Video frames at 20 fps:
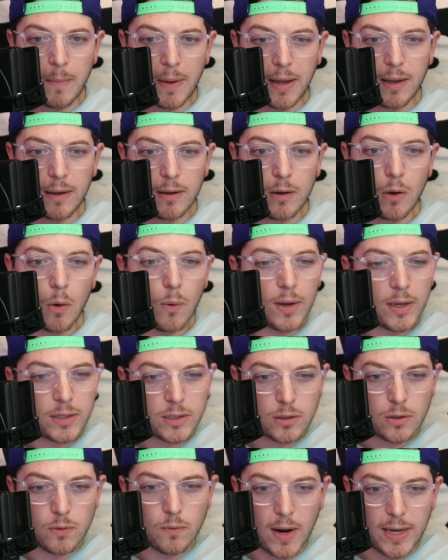I going into
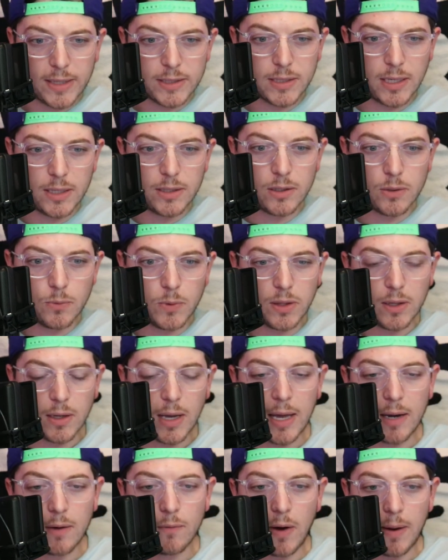the right center with the
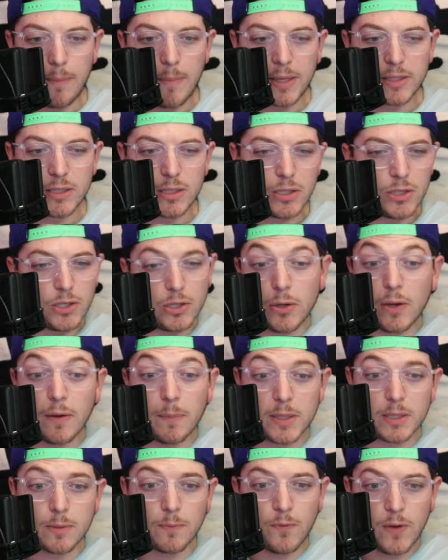kind of right messaging? Should you give
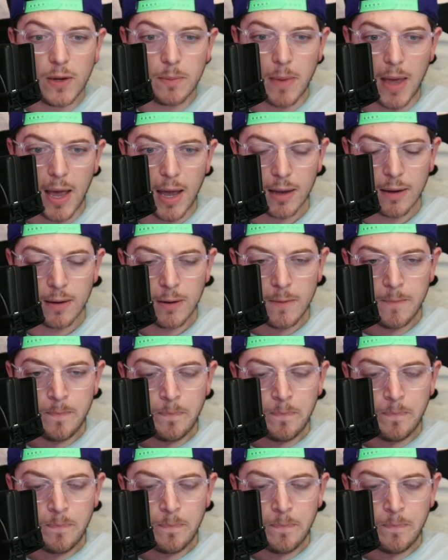me some feedback?